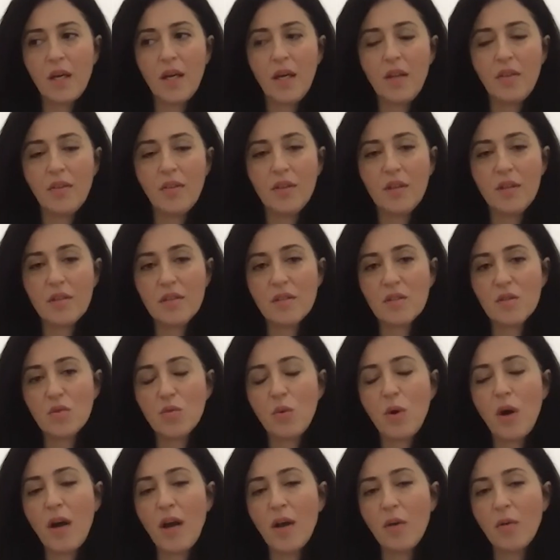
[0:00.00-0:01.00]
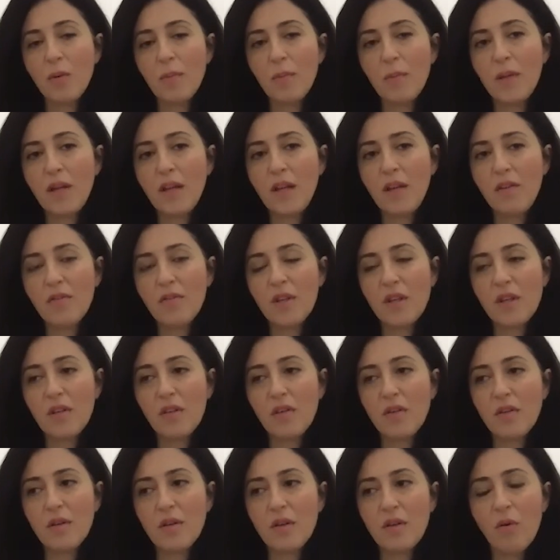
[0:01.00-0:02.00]
And this is why we believe
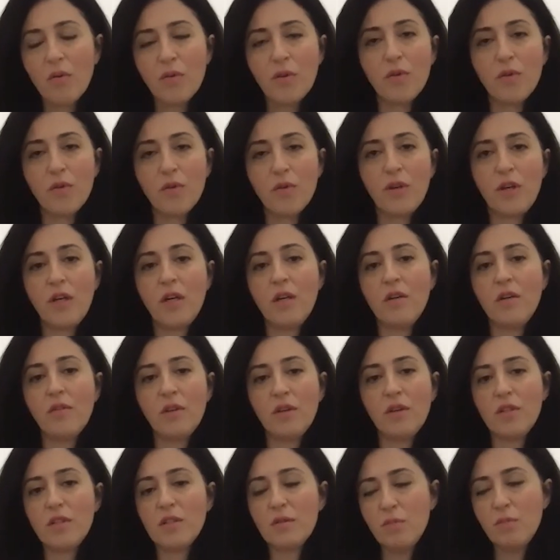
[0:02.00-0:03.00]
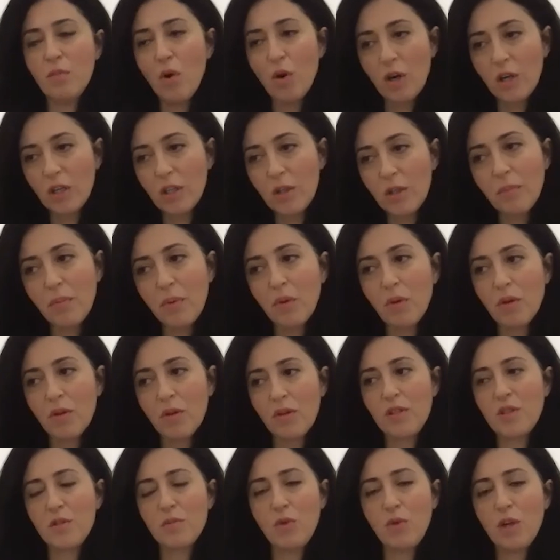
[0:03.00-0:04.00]
that although there is more
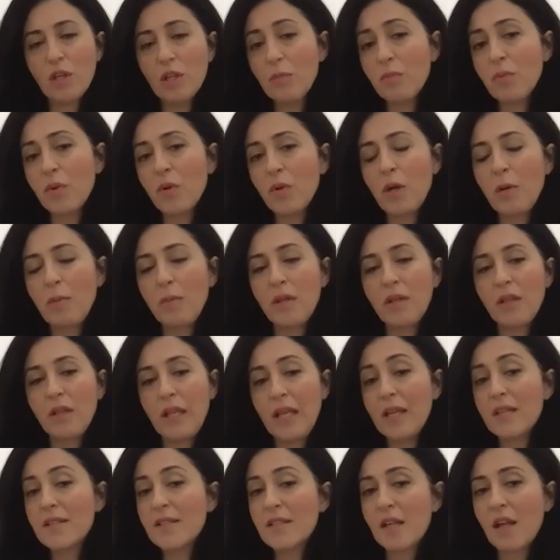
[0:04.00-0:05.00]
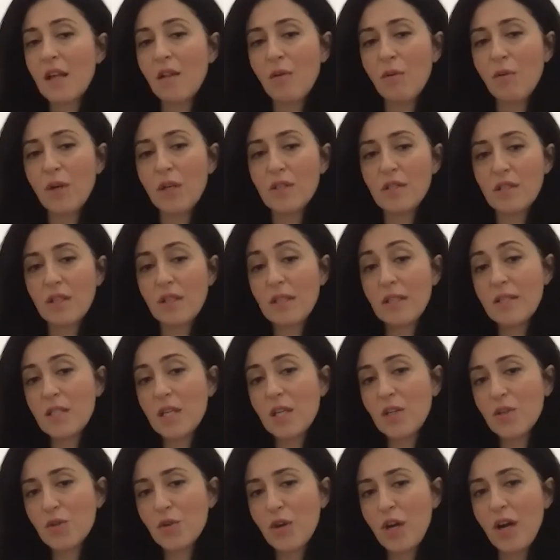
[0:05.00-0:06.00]
unemployment, less salaries, and
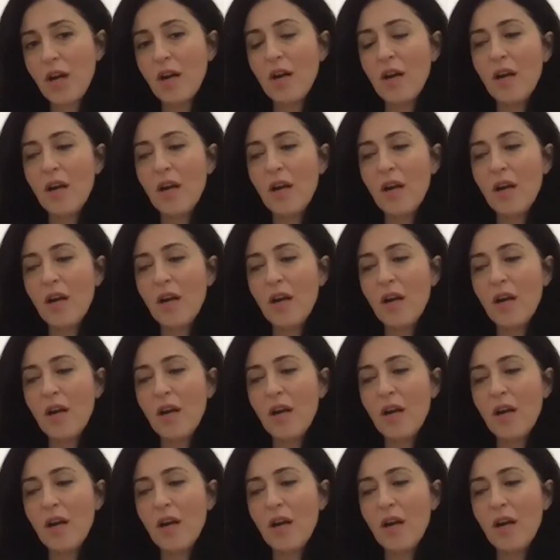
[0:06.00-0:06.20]
etc.,